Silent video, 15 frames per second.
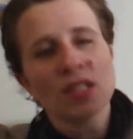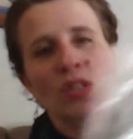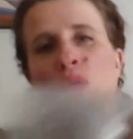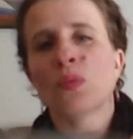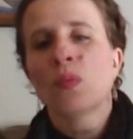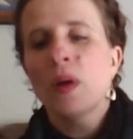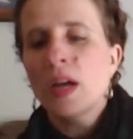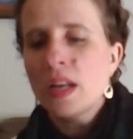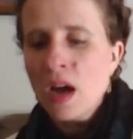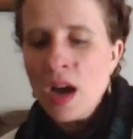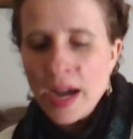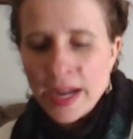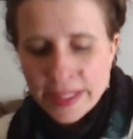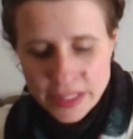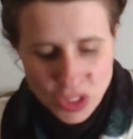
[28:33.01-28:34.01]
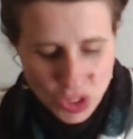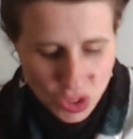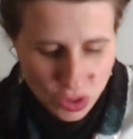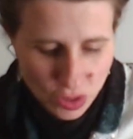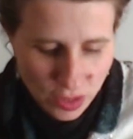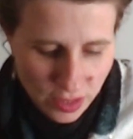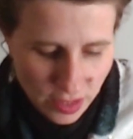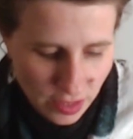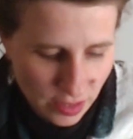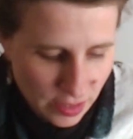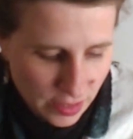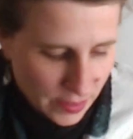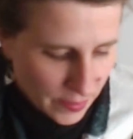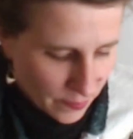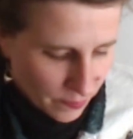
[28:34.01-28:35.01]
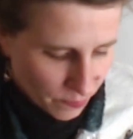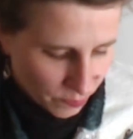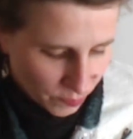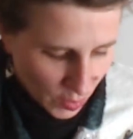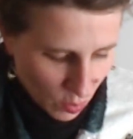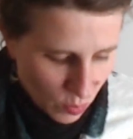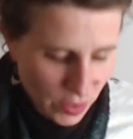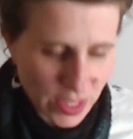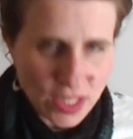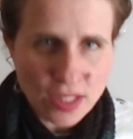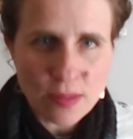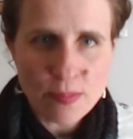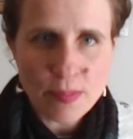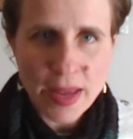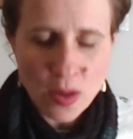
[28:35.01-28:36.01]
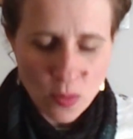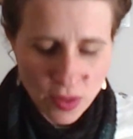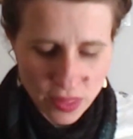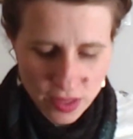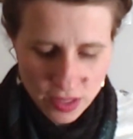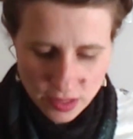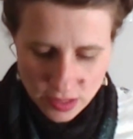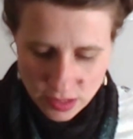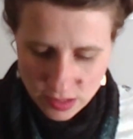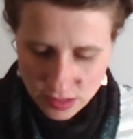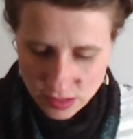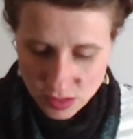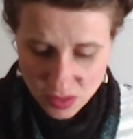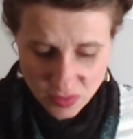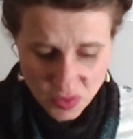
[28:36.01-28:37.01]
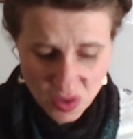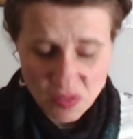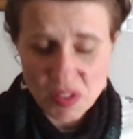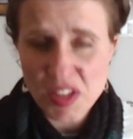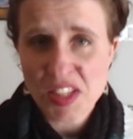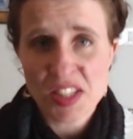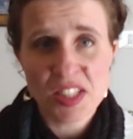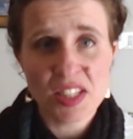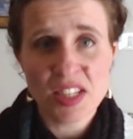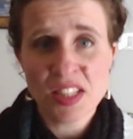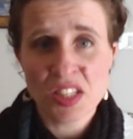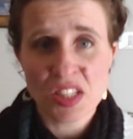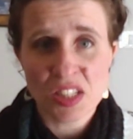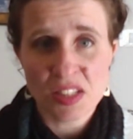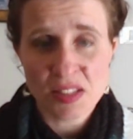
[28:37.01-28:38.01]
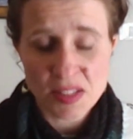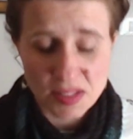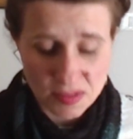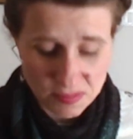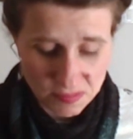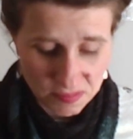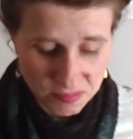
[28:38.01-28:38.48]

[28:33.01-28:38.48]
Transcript: into what I should make with it. So if you have any suggestions,